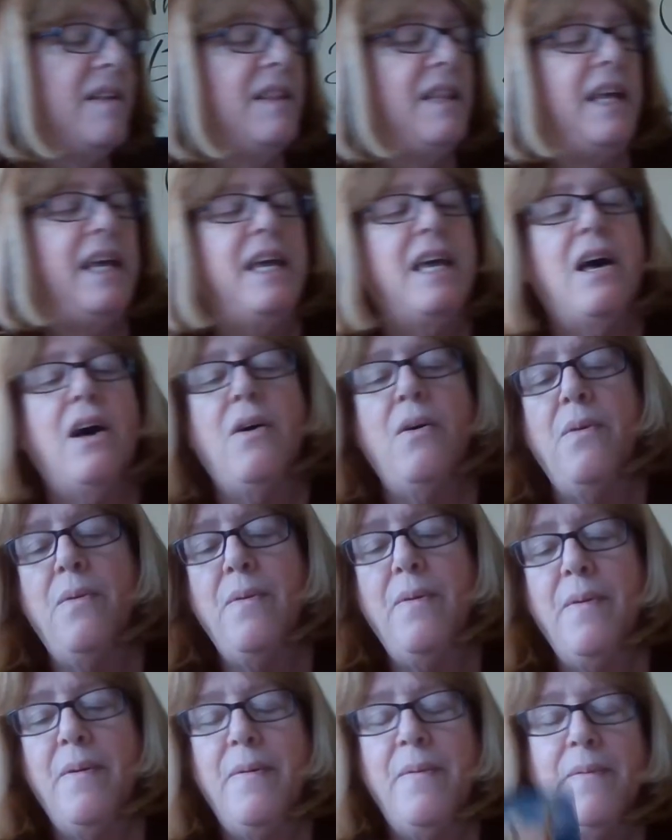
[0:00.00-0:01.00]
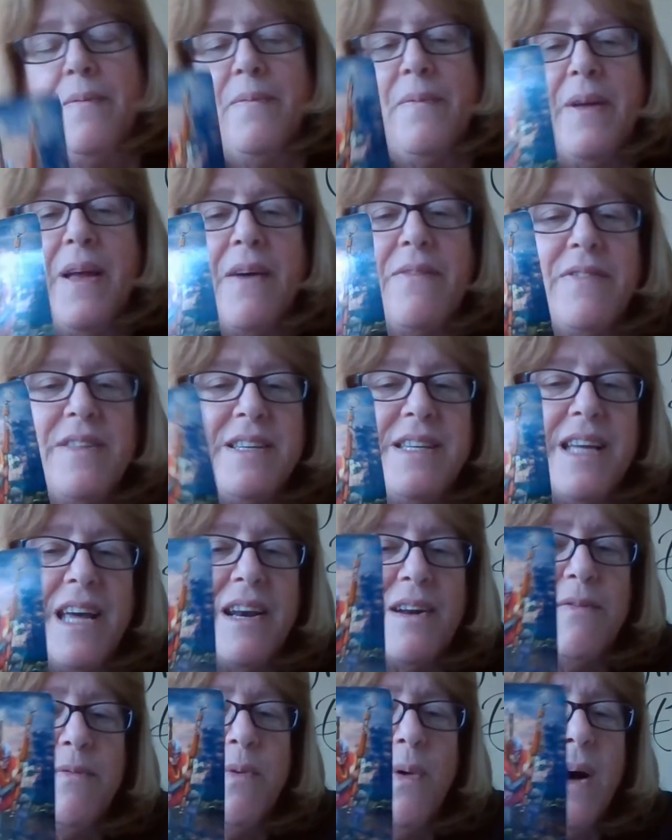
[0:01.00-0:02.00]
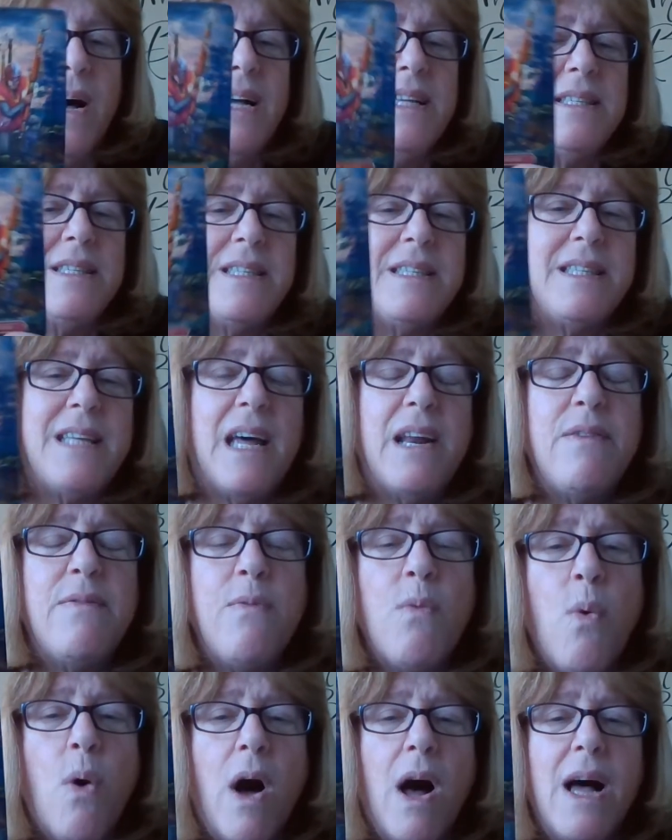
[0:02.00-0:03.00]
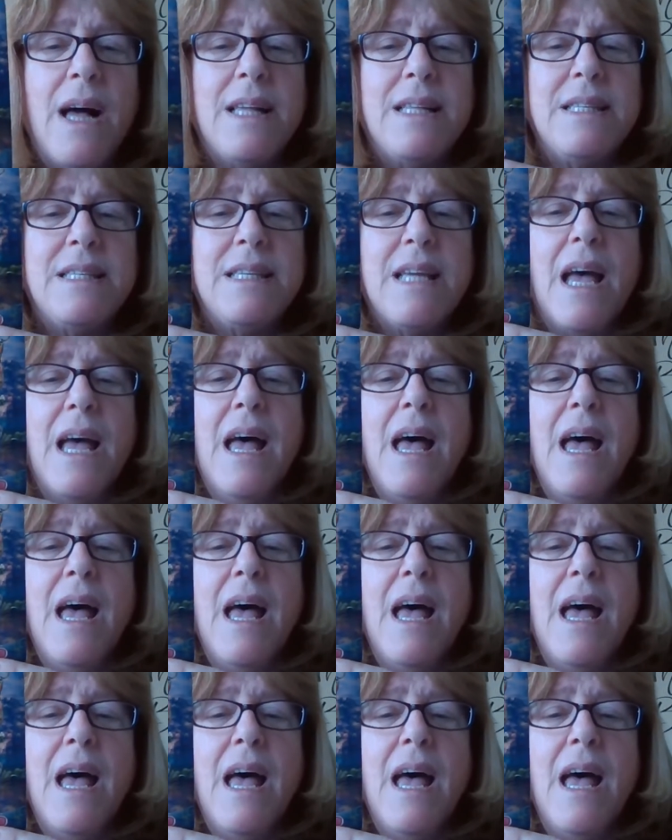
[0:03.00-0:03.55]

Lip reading: Leo, we have the Ten of Wands. The Ten of Wands.